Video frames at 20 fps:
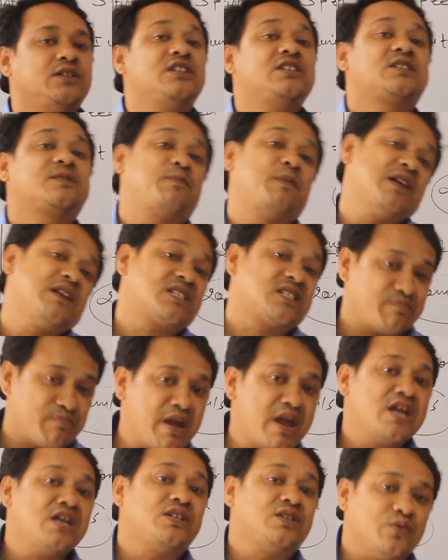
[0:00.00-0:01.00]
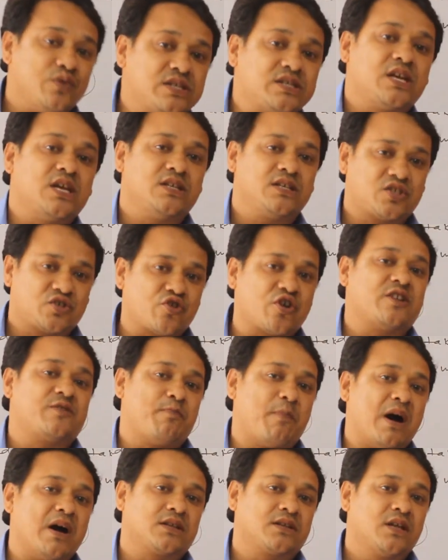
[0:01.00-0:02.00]
displacement, we say, straight
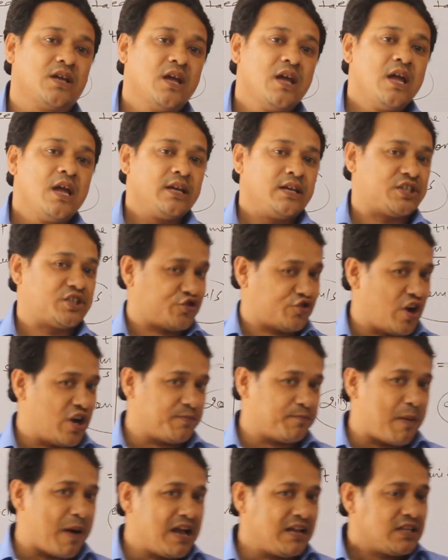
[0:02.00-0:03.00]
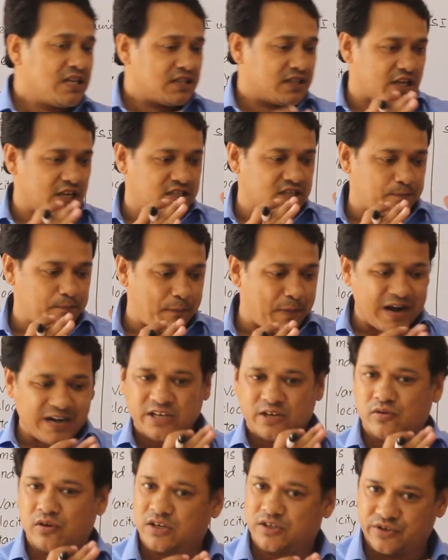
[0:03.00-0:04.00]
path. Straight path, there is a
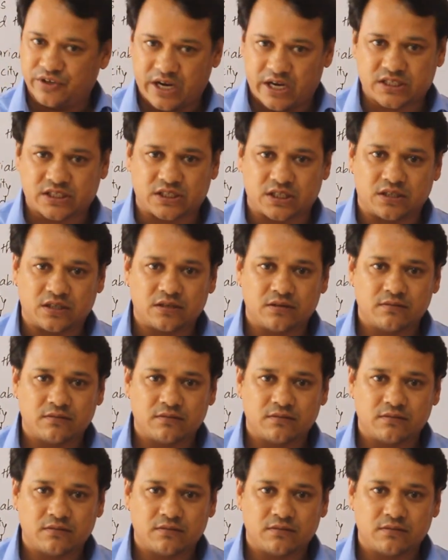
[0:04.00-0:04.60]
particular direction.